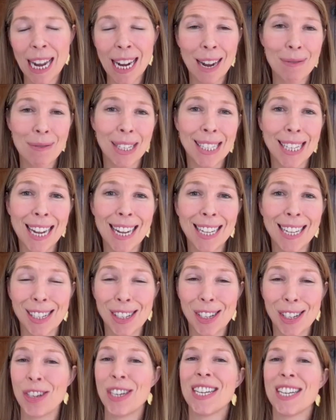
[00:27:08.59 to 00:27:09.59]
And I would say it's a
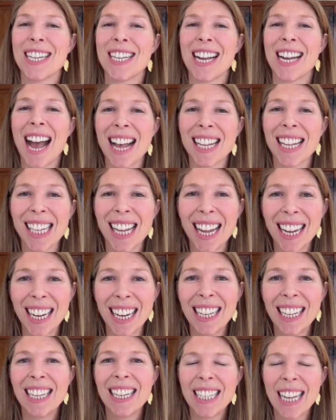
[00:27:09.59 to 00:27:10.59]
strategic asset
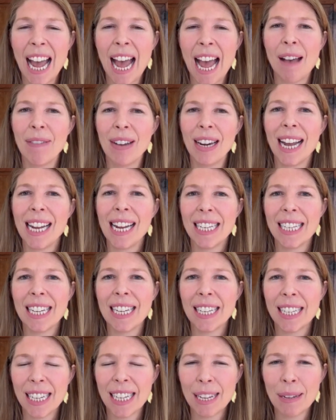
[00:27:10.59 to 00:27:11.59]
to have an
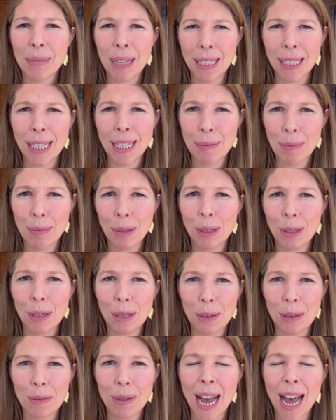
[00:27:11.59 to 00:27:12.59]
IT team that's able to
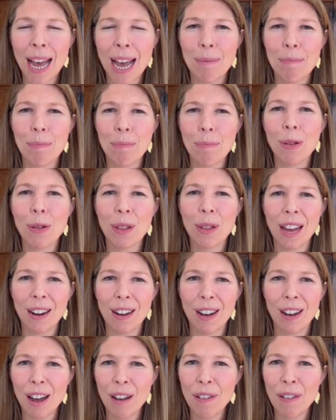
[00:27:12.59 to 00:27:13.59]
do that and pull that
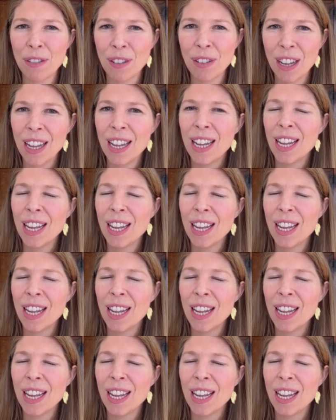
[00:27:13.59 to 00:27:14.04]
off